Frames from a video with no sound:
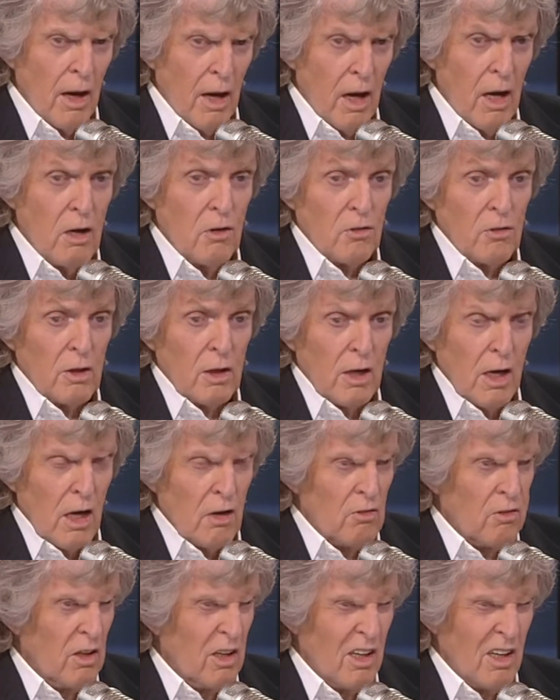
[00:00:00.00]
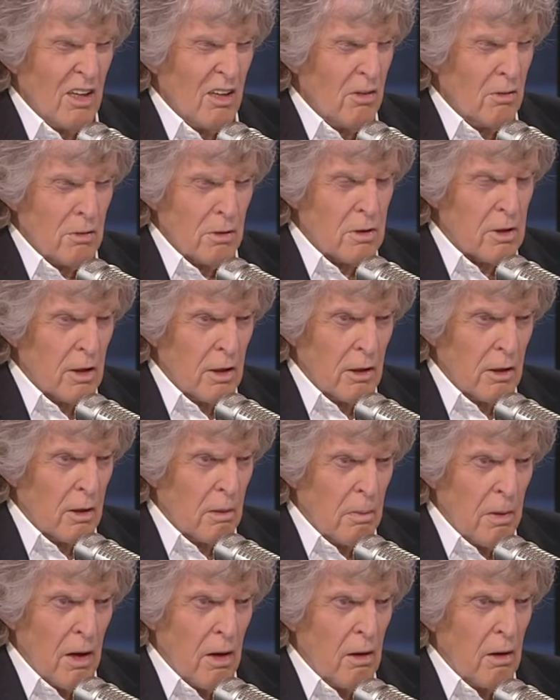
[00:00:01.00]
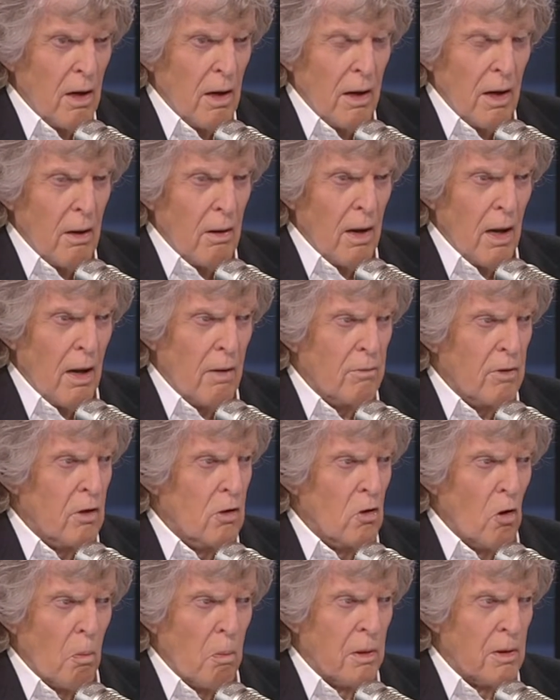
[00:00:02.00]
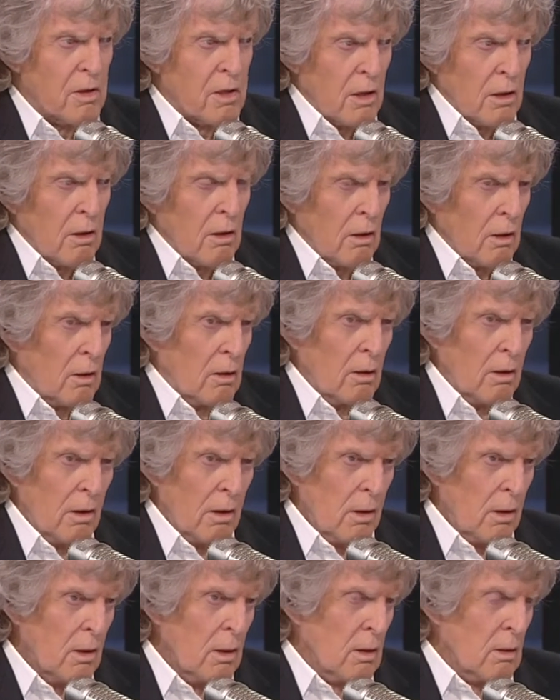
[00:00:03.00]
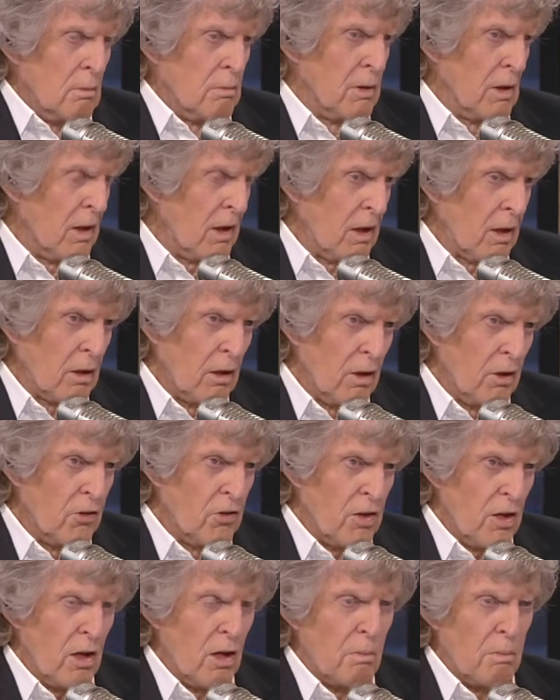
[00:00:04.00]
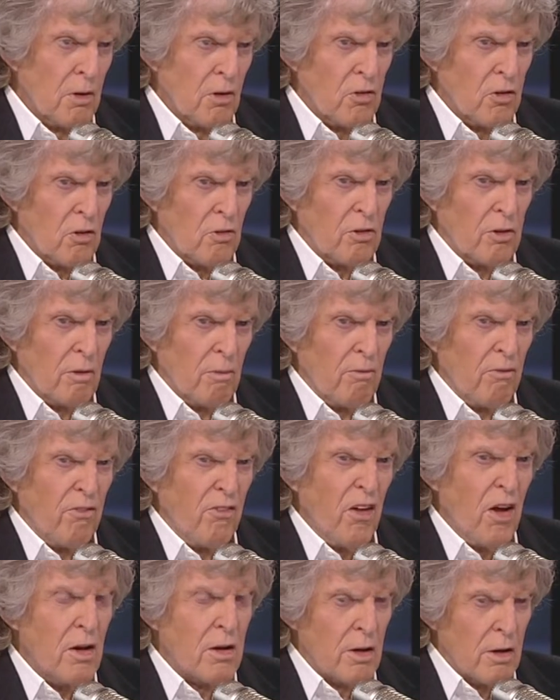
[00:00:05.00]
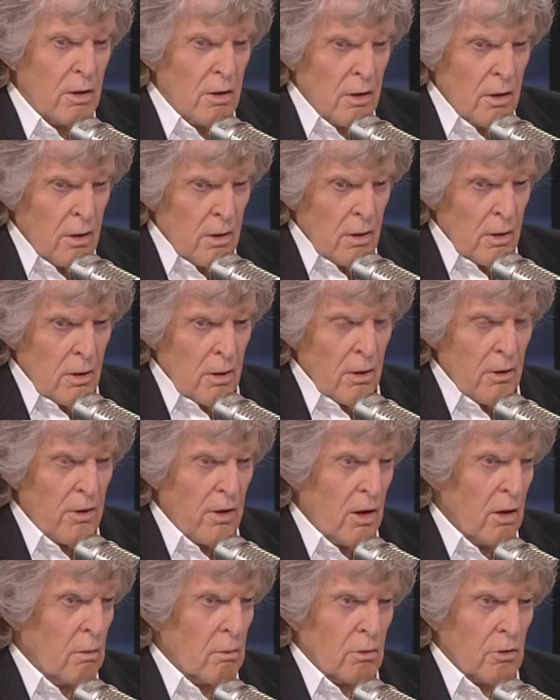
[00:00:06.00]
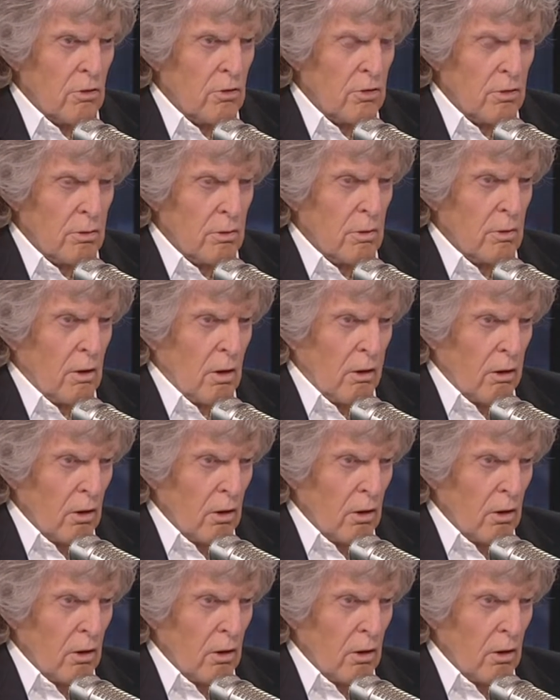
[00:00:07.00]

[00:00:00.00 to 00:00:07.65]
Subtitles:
And I used to actually get irritated about it, and having no particular political agenda, but just offended that it was